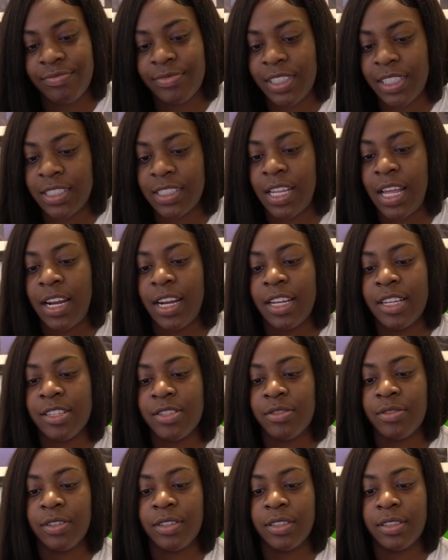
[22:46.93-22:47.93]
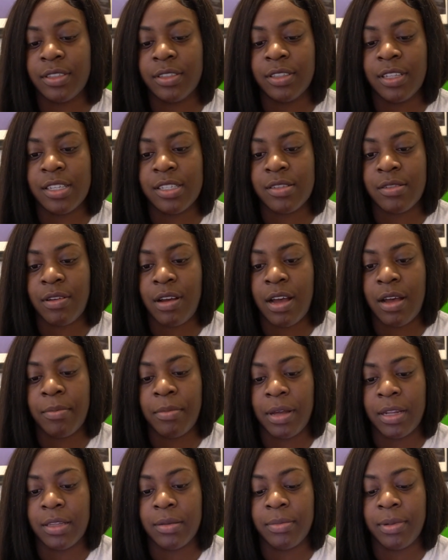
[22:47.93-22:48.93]
He's not answering. That's why I'm
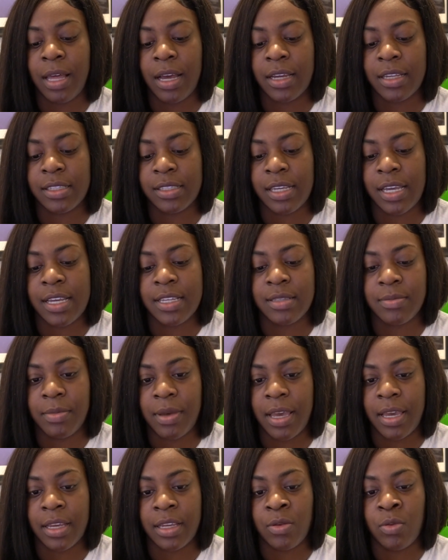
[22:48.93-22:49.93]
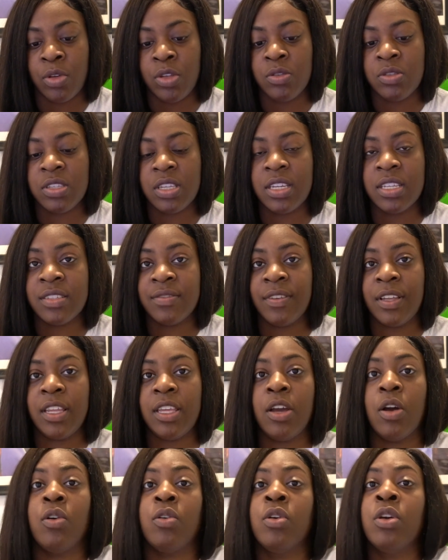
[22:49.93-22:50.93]
about to block his ass back. When you see this
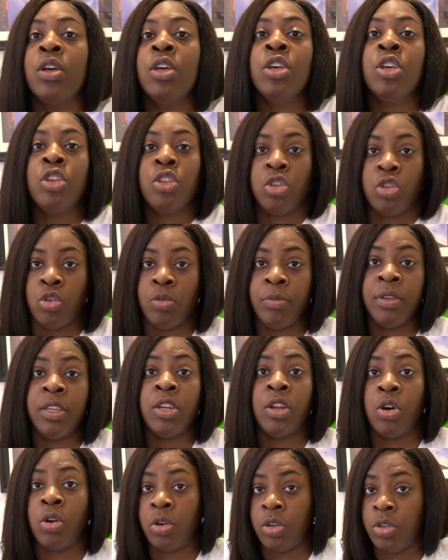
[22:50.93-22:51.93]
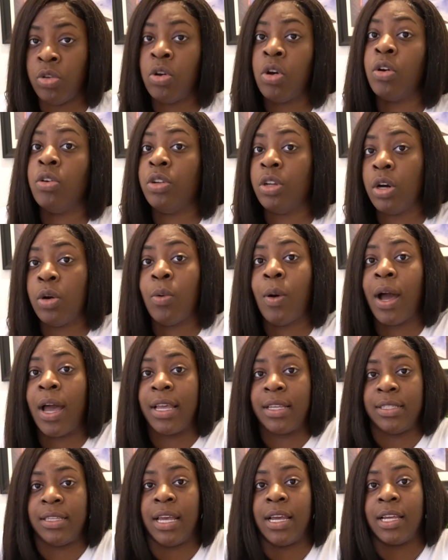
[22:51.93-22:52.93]
video, you gonna know
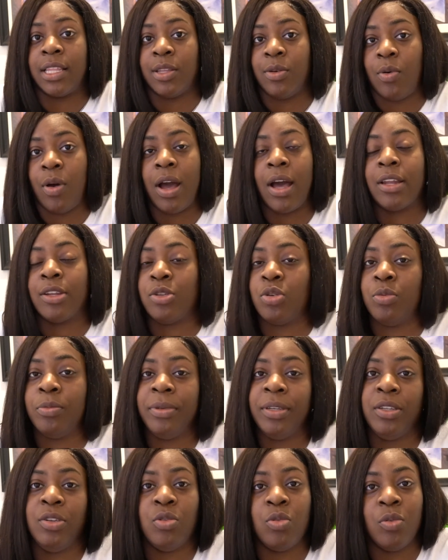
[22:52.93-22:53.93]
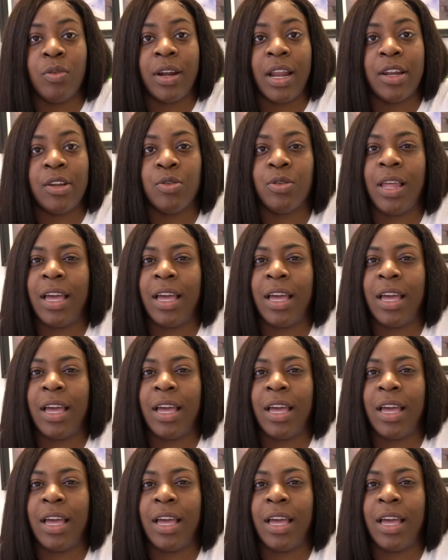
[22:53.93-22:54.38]
why, exactly why I do be doing what I do.